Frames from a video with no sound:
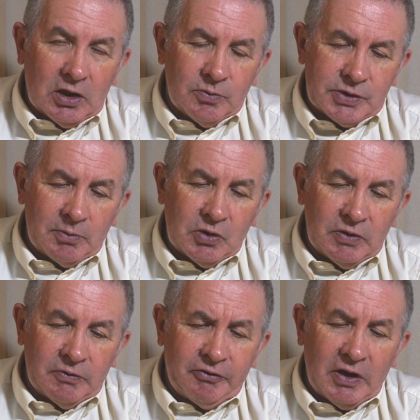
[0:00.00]
comes, I'm going
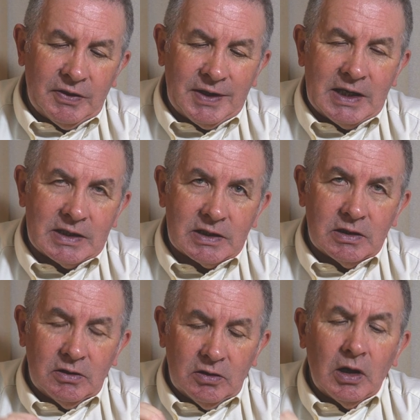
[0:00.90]
to fit this
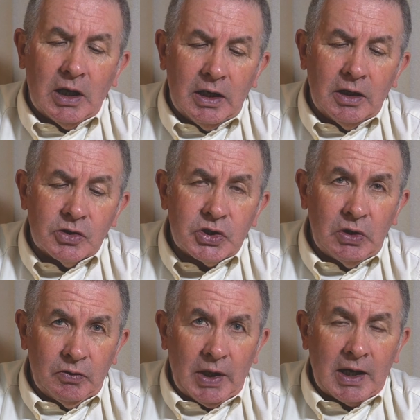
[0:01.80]

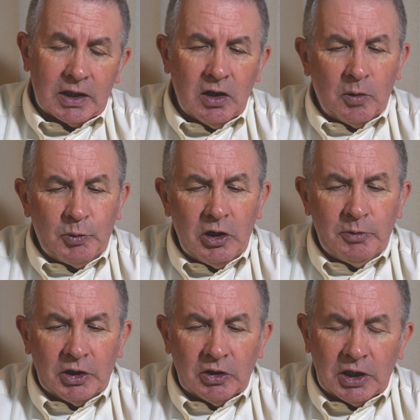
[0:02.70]
to that car
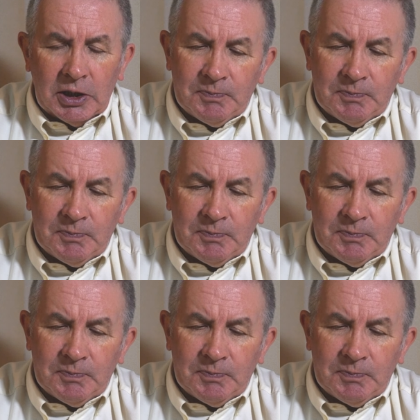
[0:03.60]
permanently.